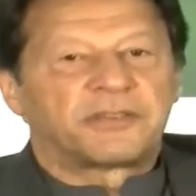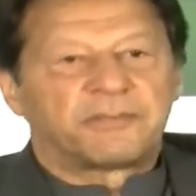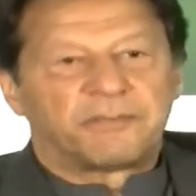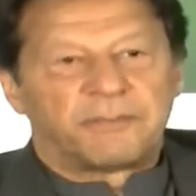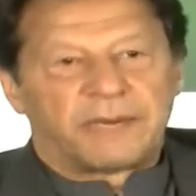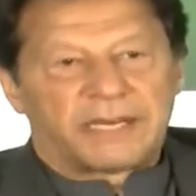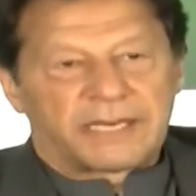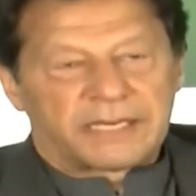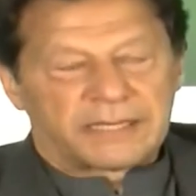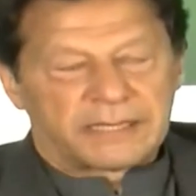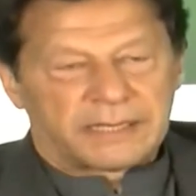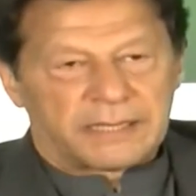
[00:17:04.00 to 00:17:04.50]

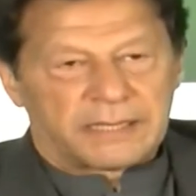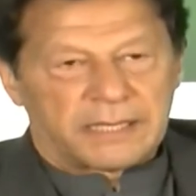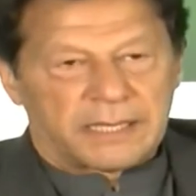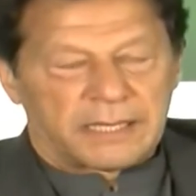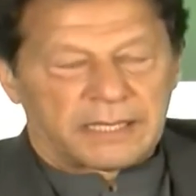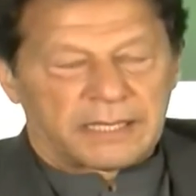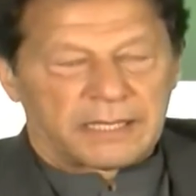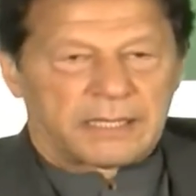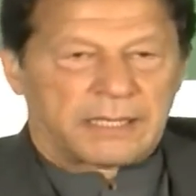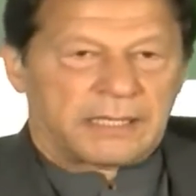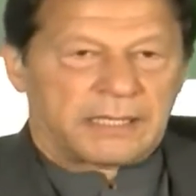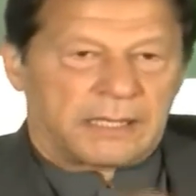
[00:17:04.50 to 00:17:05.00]
vision of
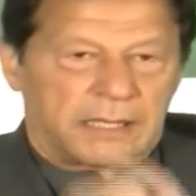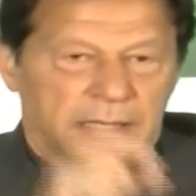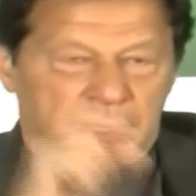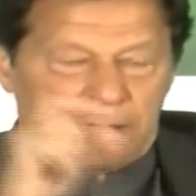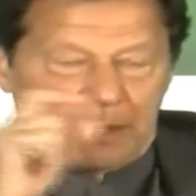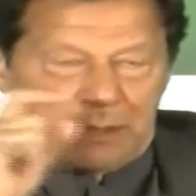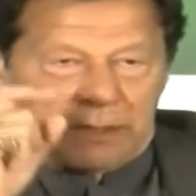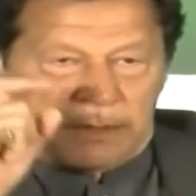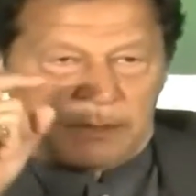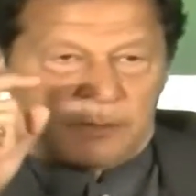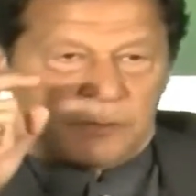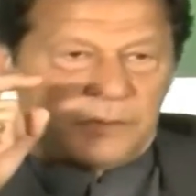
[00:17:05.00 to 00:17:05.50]
Pakistan,
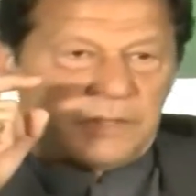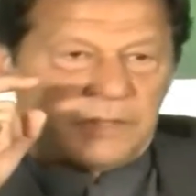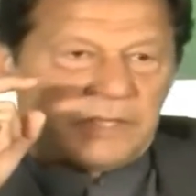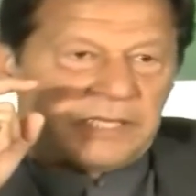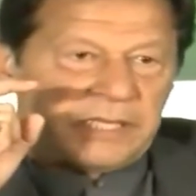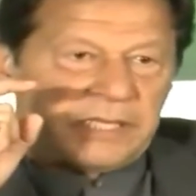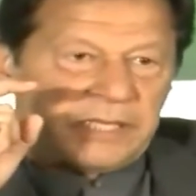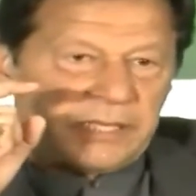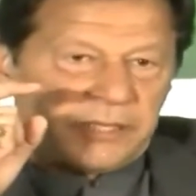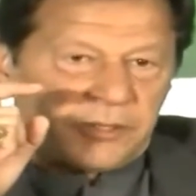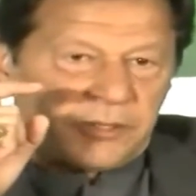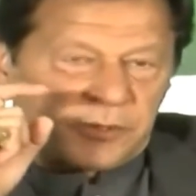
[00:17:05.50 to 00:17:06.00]

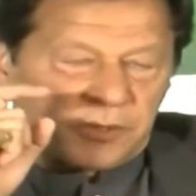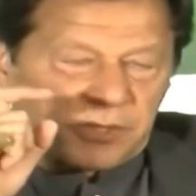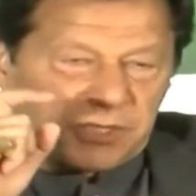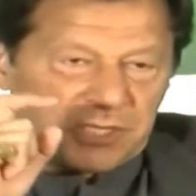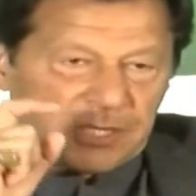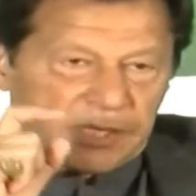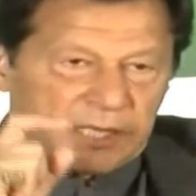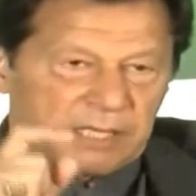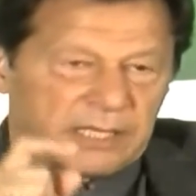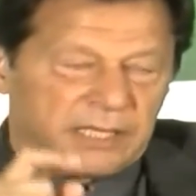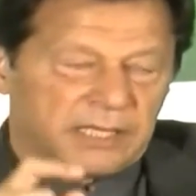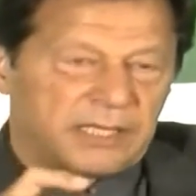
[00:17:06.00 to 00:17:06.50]
we
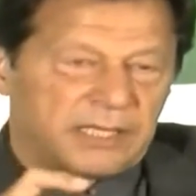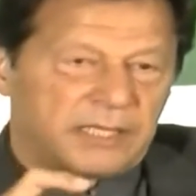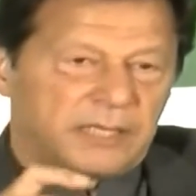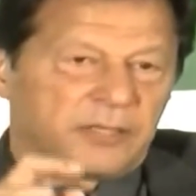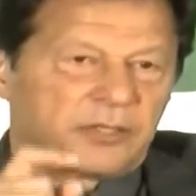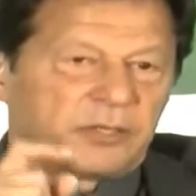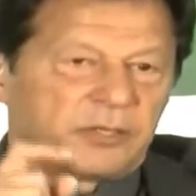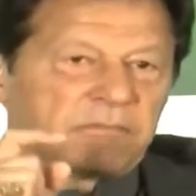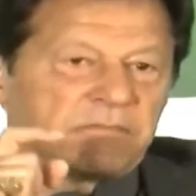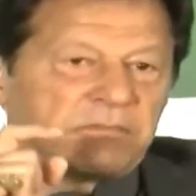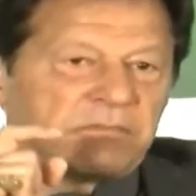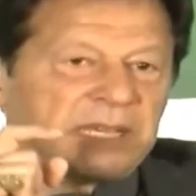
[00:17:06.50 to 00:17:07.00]
need to
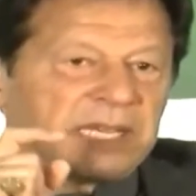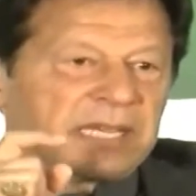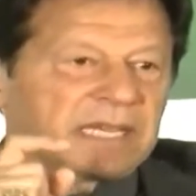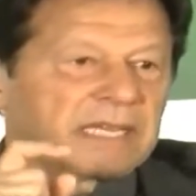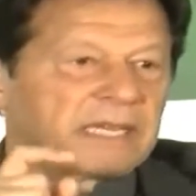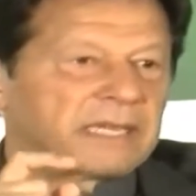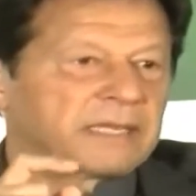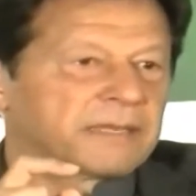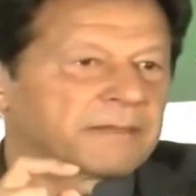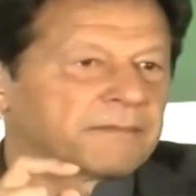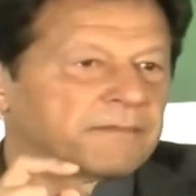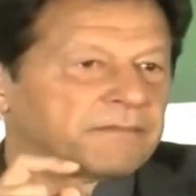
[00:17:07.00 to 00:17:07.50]
return to
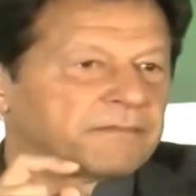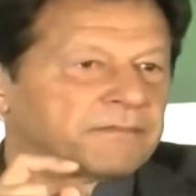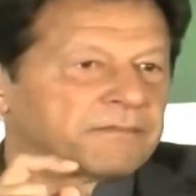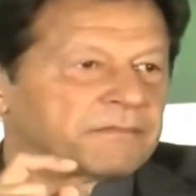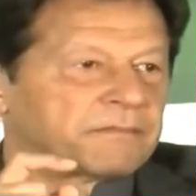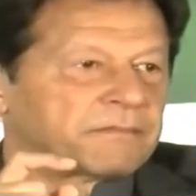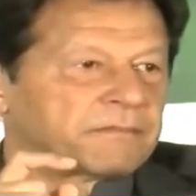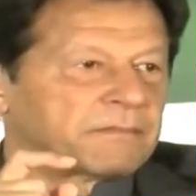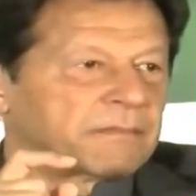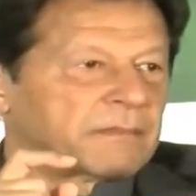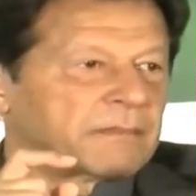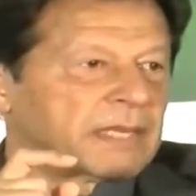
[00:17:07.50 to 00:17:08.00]
make it
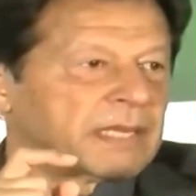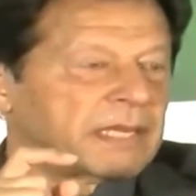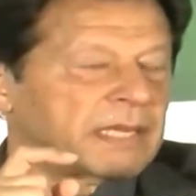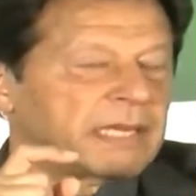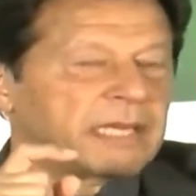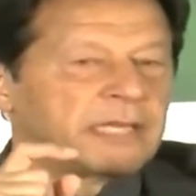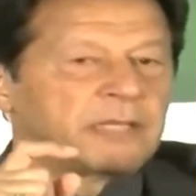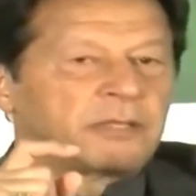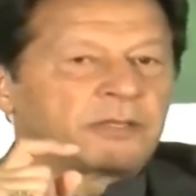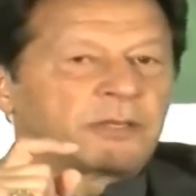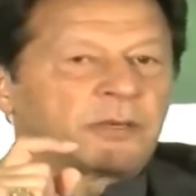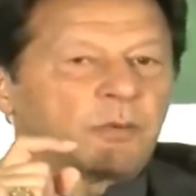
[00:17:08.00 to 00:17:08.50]

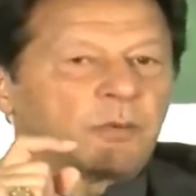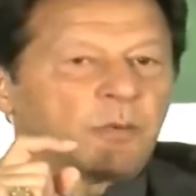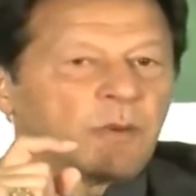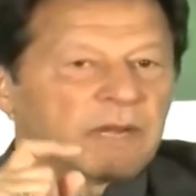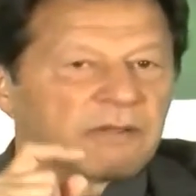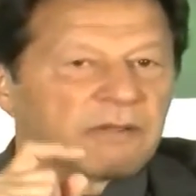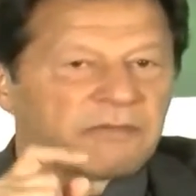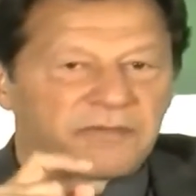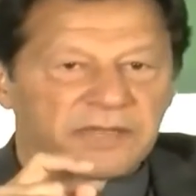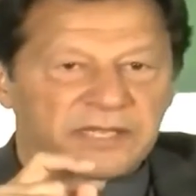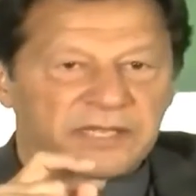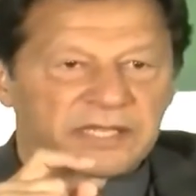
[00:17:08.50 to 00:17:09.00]

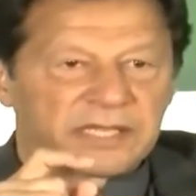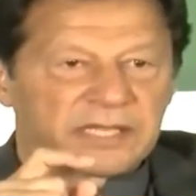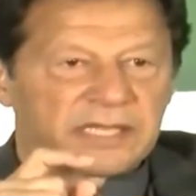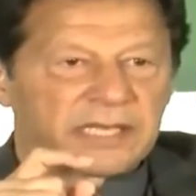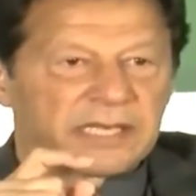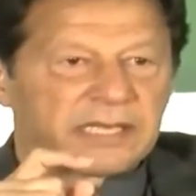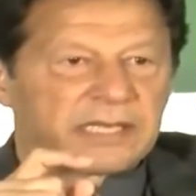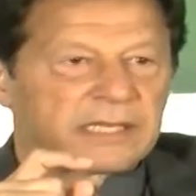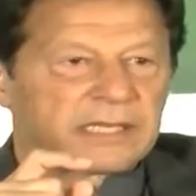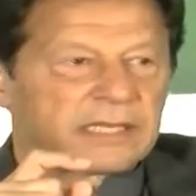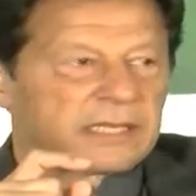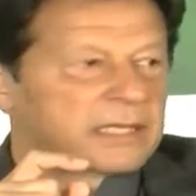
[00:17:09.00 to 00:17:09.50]
into a
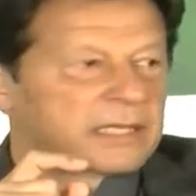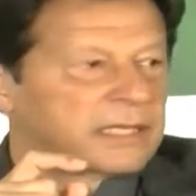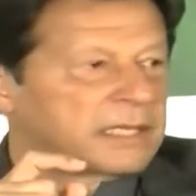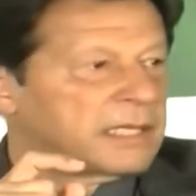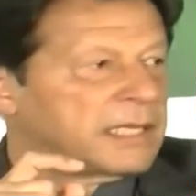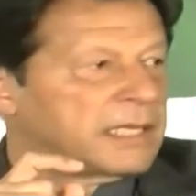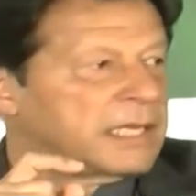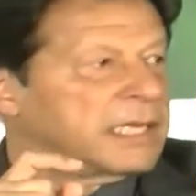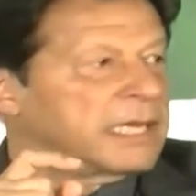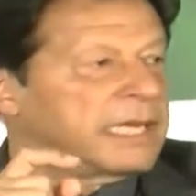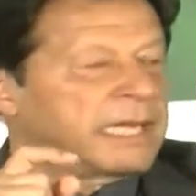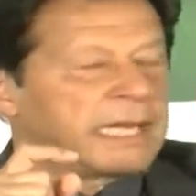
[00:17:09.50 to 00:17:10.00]
welfare
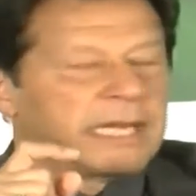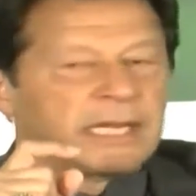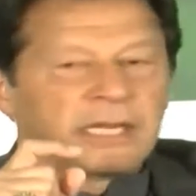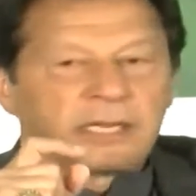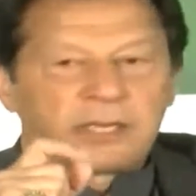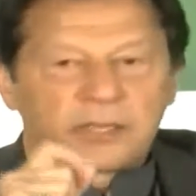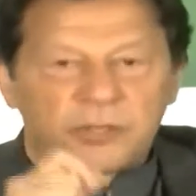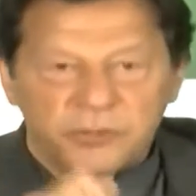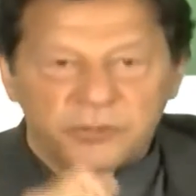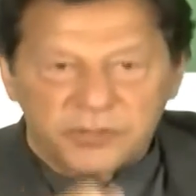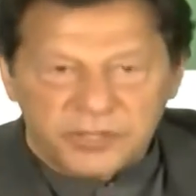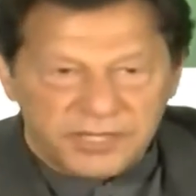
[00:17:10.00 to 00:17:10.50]
state,
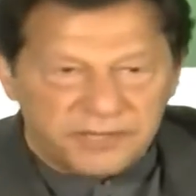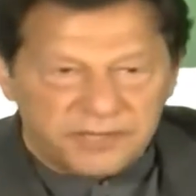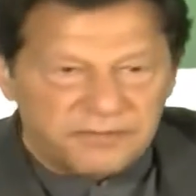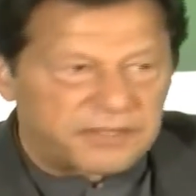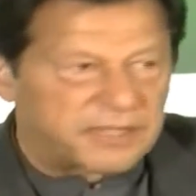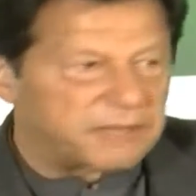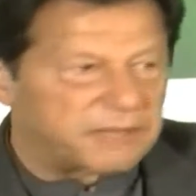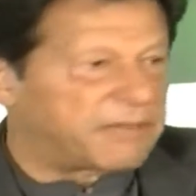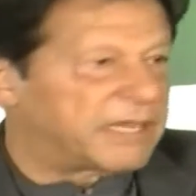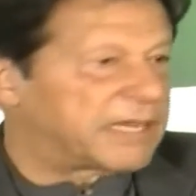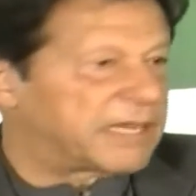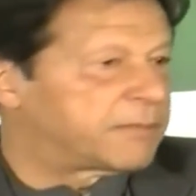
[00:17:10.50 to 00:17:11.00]

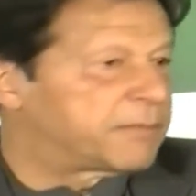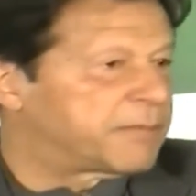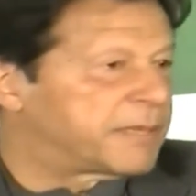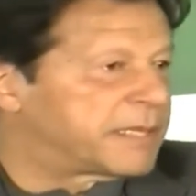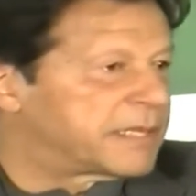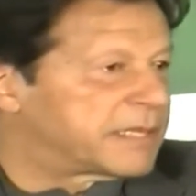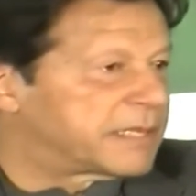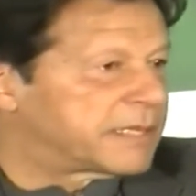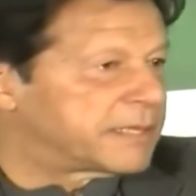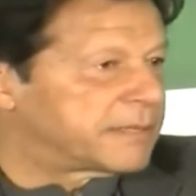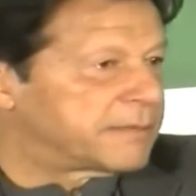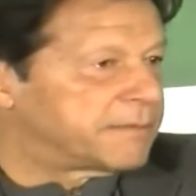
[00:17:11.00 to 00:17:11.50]
inclusive
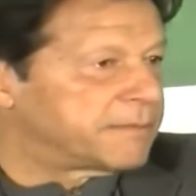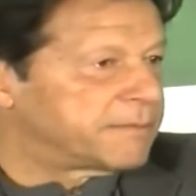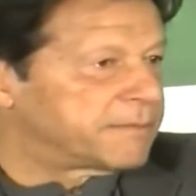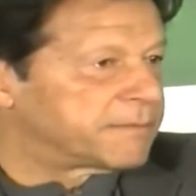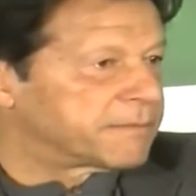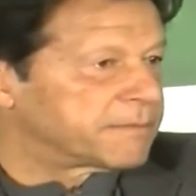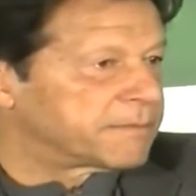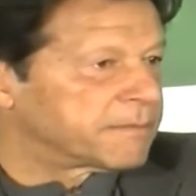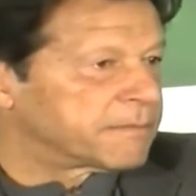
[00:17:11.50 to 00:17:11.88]
development.